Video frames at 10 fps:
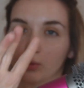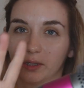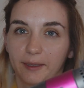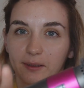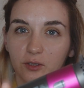the
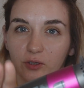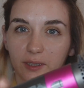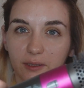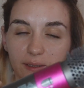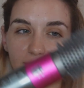
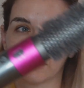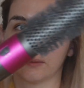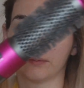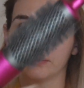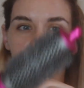hairdryer
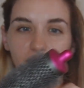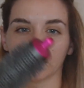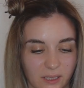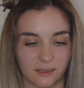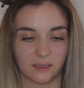itself.
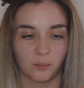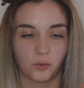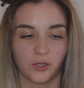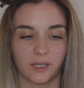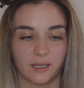But at some
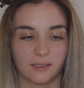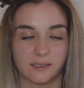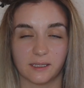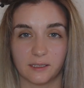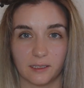point I
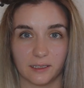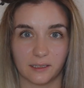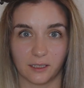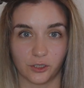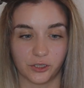accidentally
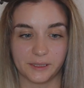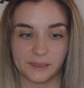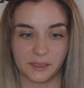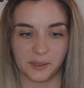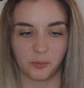touched this
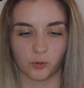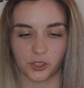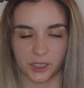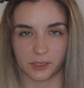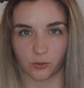stick,
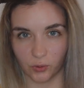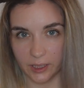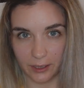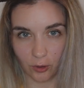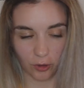which gets
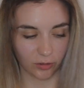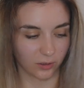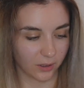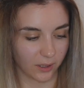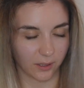really hot,
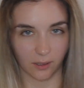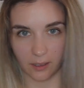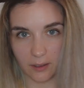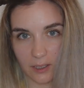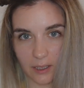and
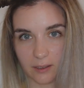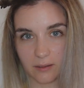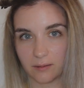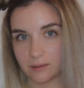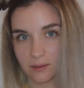I like
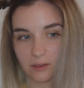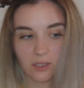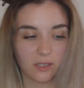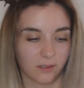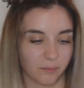it.
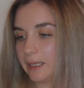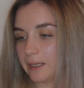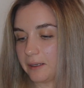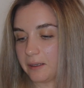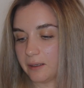
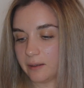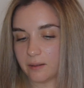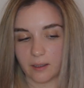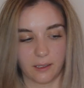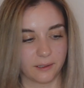And
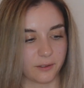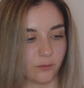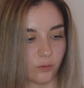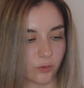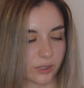I'll
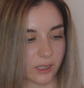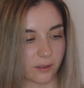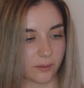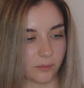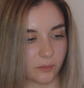give you
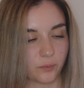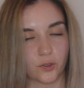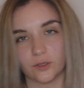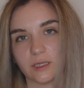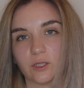some
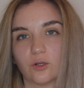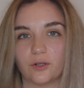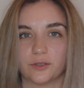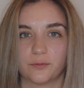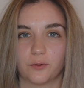pros and
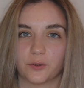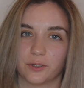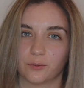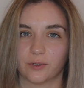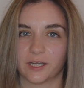cons for the
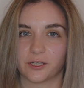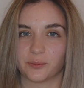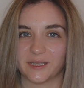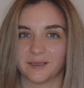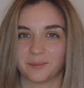two
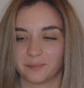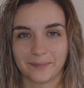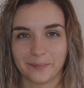attachments.